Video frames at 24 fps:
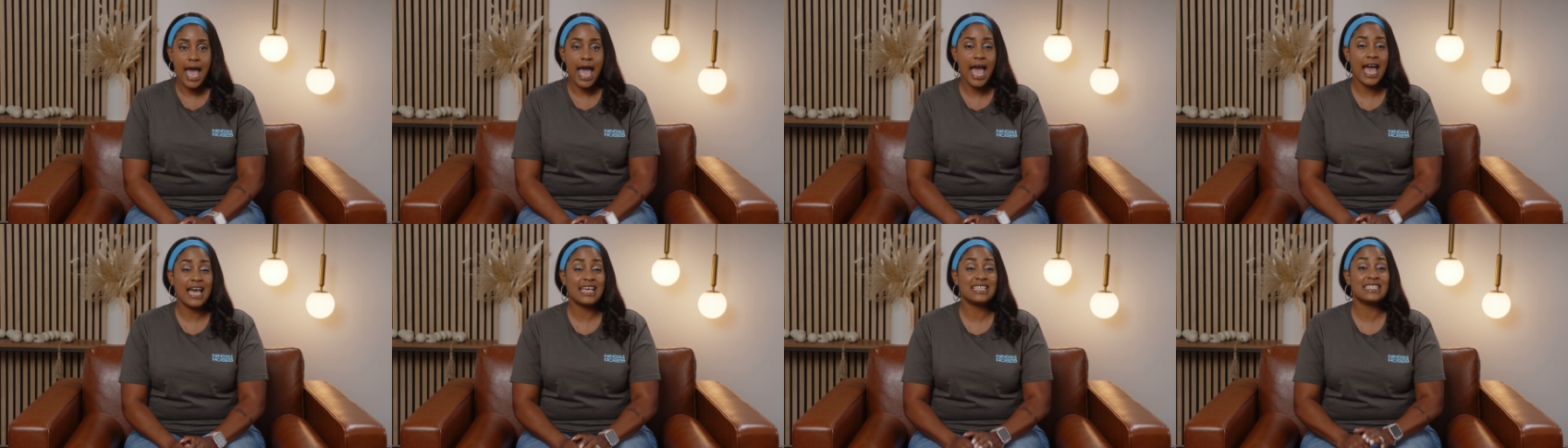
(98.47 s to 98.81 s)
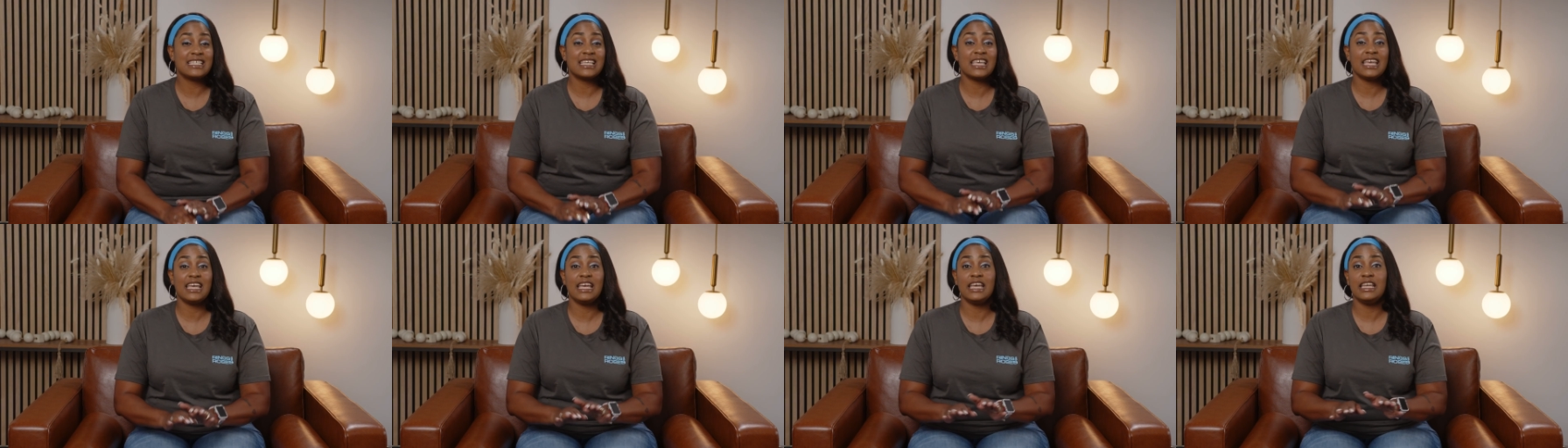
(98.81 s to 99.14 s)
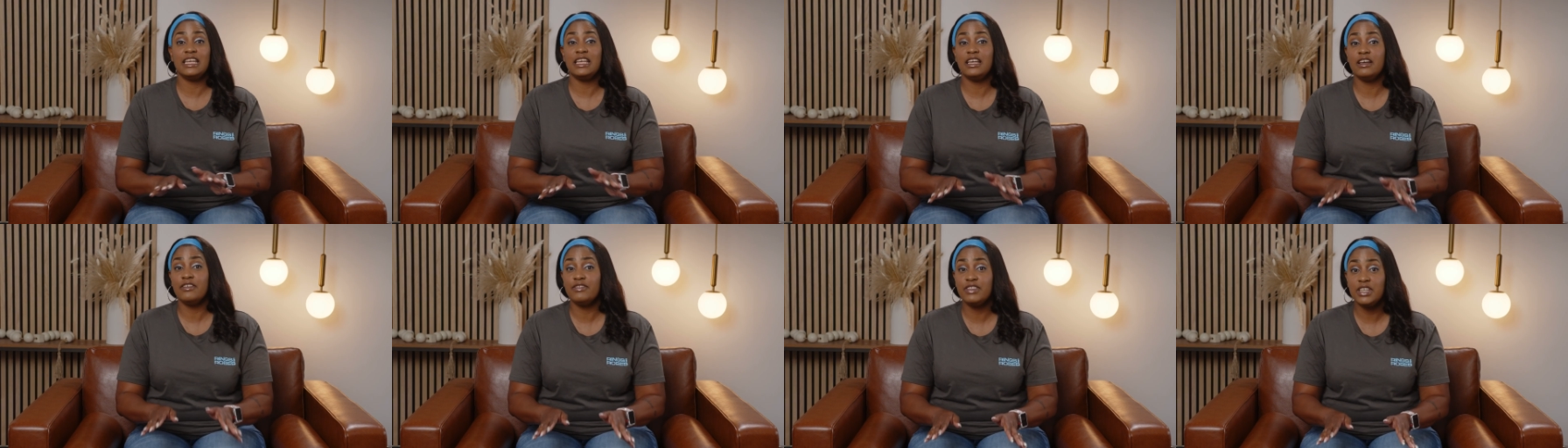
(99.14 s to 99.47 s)
Ask
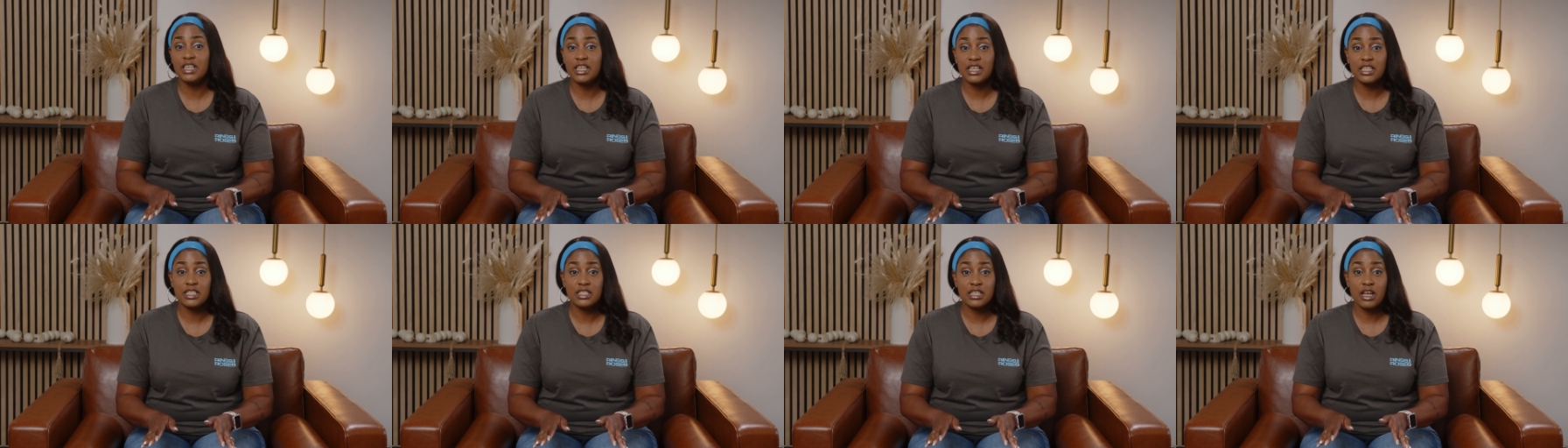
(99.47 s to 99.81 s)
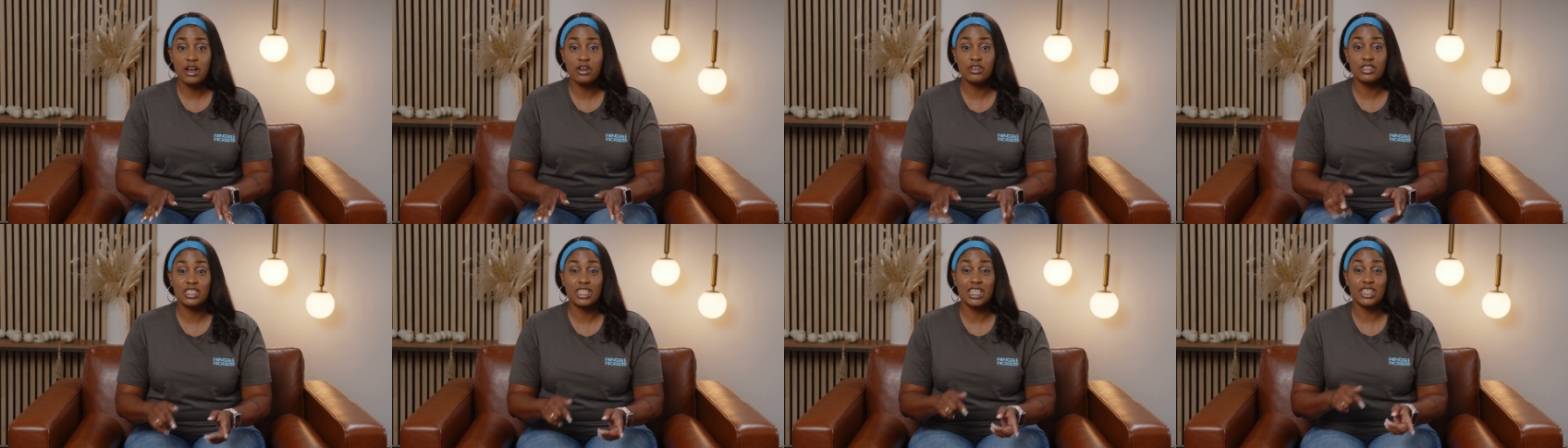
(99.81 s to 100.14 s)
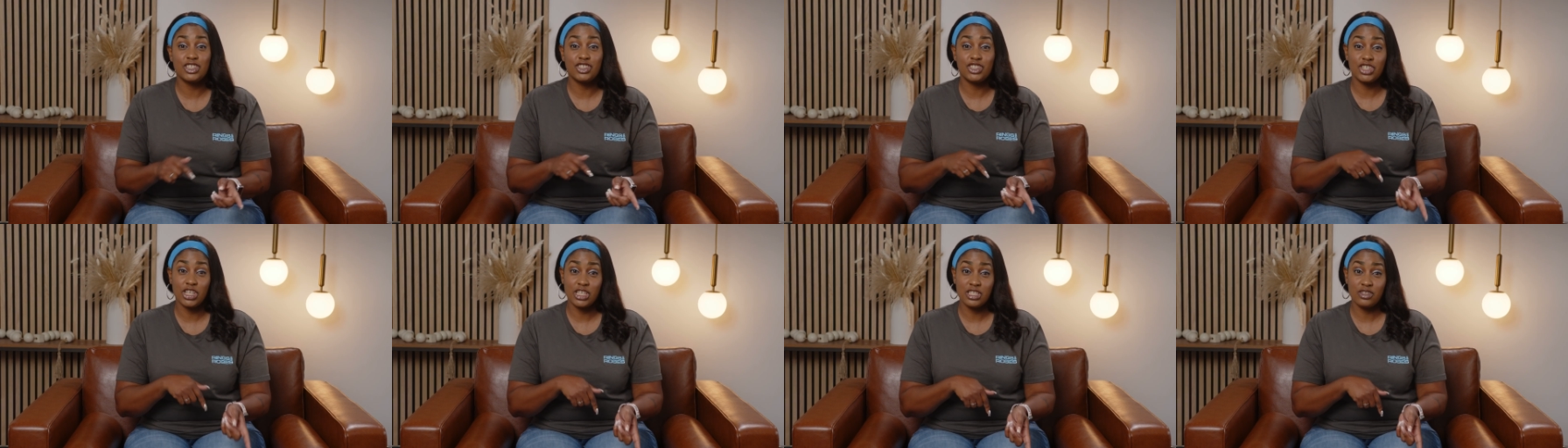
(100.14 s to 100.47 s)
any of the interns
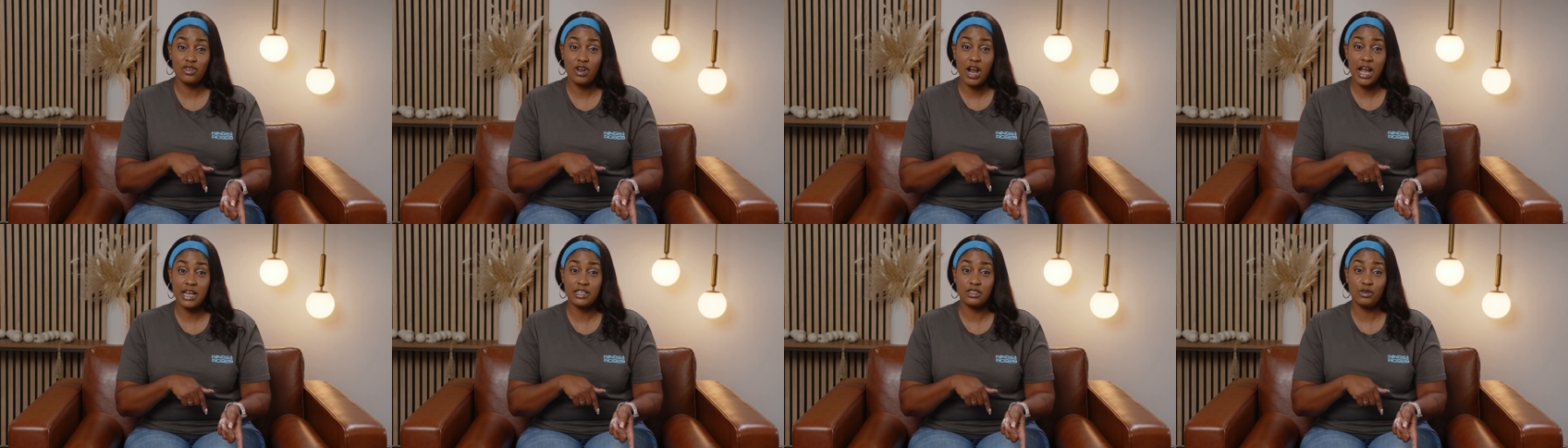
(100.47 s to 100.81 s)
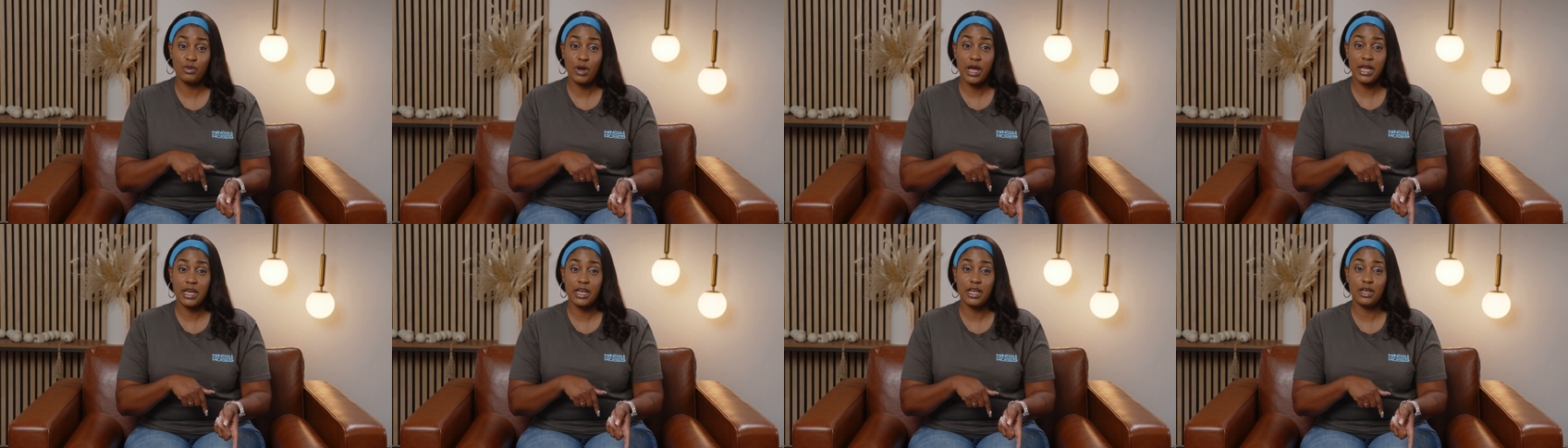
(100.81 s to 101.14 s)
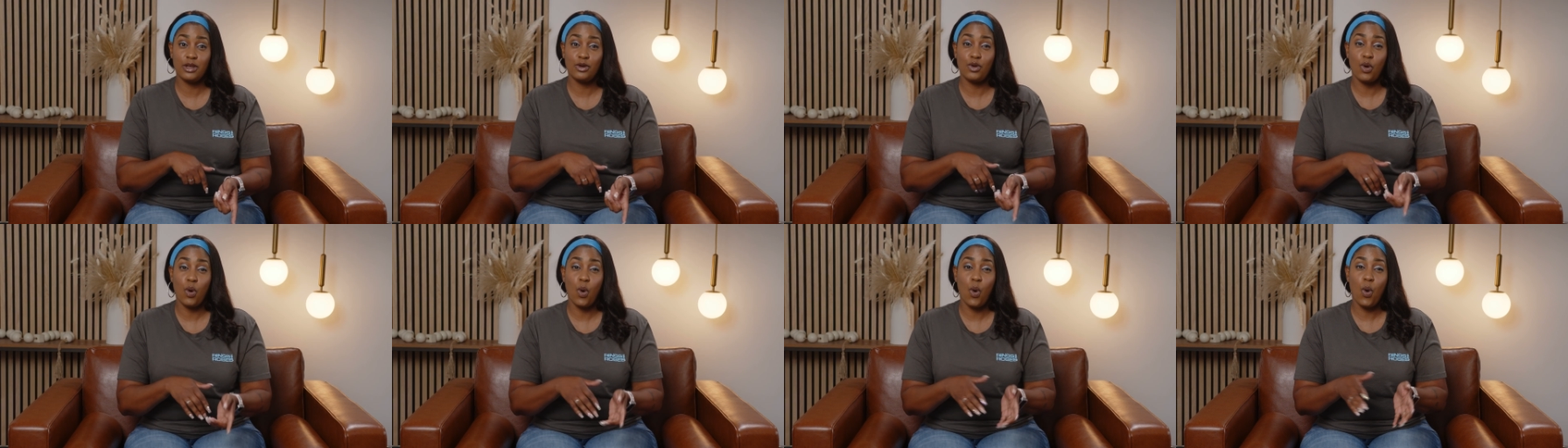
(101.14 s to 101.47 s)
that just
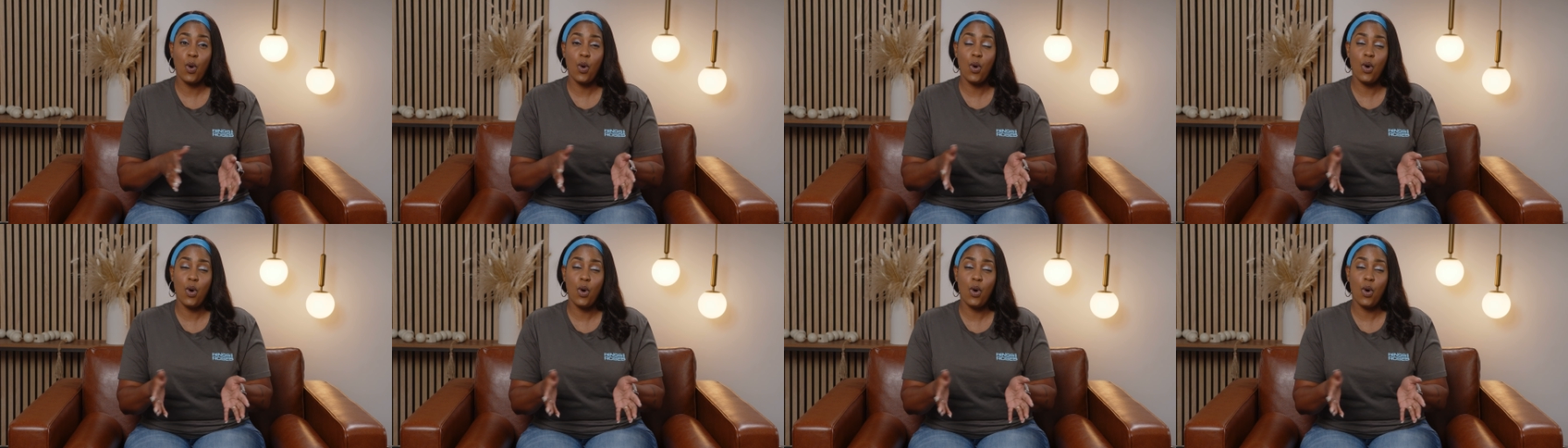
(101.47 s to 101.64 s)
graduated